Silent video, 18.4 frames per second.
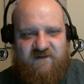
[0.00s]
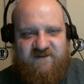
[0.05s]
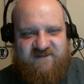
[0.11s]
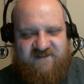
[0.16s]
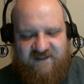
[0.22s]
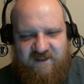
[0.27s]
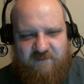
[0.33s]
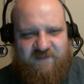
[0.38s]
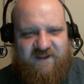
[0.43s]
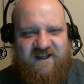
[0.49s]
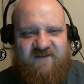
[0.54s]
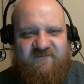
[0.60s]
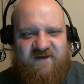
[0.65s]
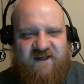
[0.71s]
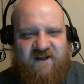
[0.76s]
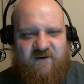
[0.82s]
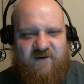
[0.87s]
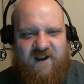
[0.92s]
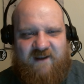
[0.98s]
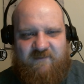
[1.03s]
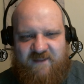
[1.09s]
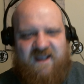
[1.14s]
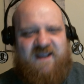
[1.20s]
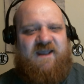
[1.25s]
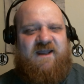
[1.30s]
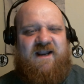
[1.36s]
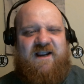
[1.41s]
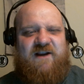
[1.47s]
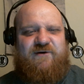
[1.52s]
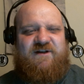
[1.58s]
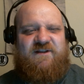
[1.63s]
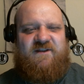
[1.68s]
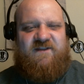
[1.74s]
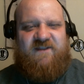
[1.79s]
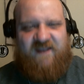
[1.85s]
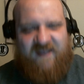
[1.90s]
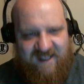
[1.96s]
seen them play a video game, they get angry
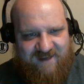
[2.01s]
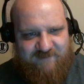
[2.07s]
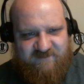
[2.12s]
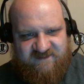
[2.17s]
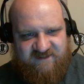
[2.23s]
that the game